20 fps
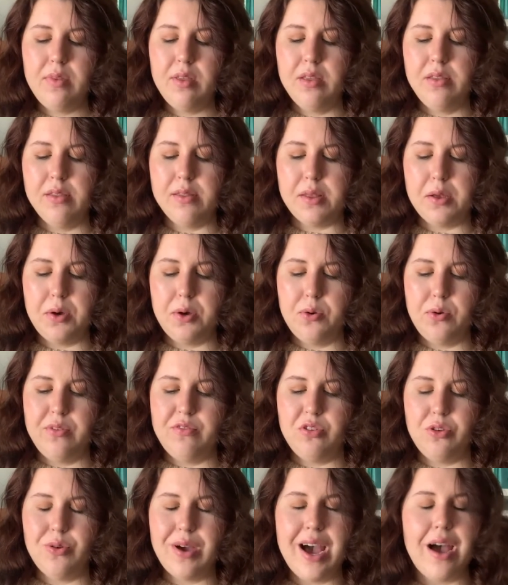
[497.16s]
So
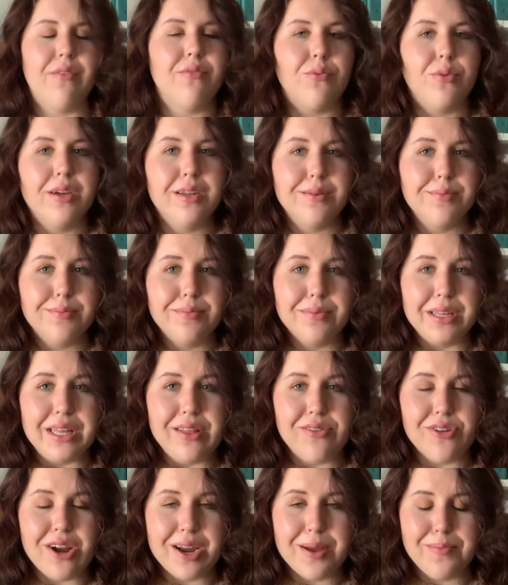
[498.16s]
if you have one,
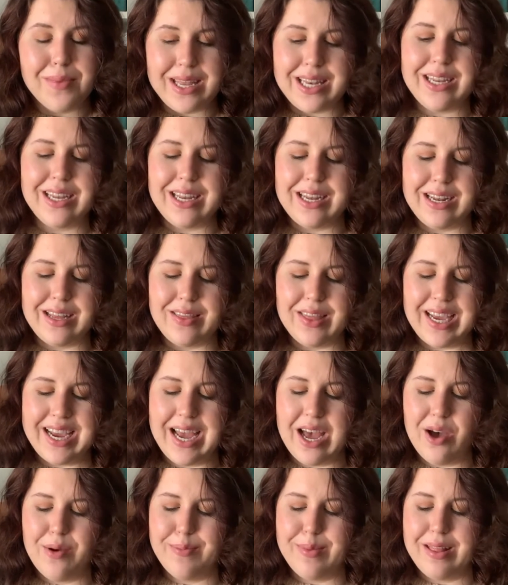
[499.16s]
please recommend it in the
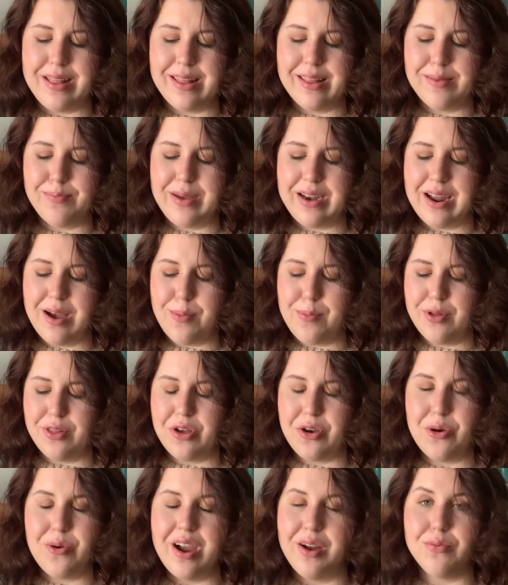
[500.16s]
comments down
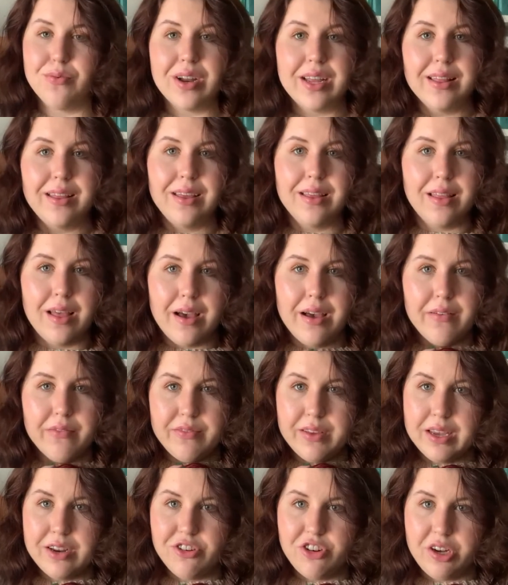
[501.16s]
below. I really love
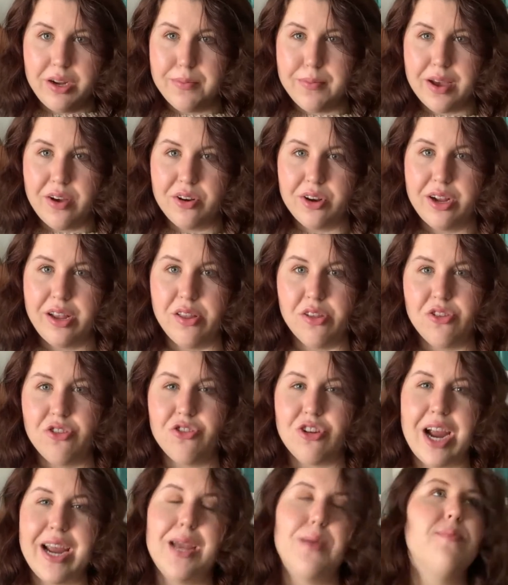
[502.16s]
Andrew Mowry's
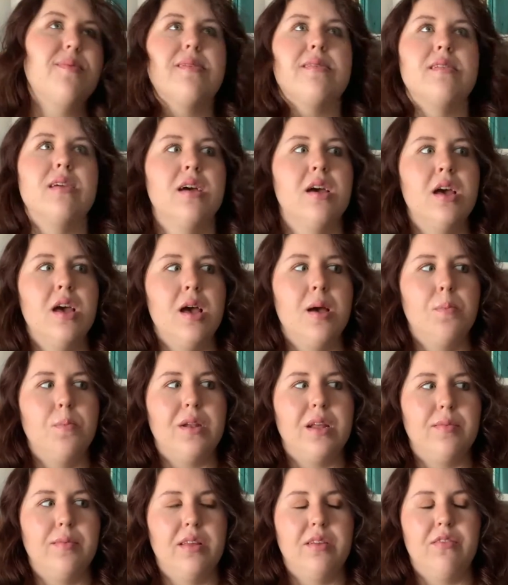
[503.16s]
stripes,
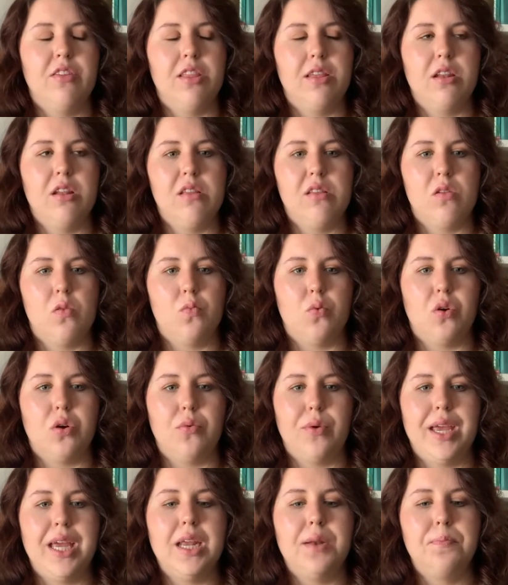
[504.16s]
but I believe it's in a sport
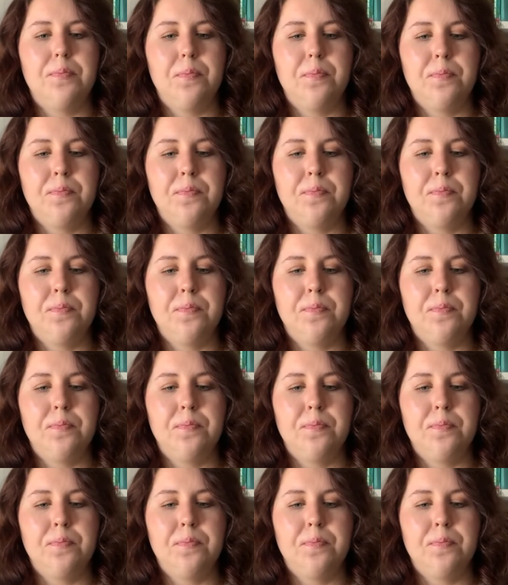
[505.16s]
weight.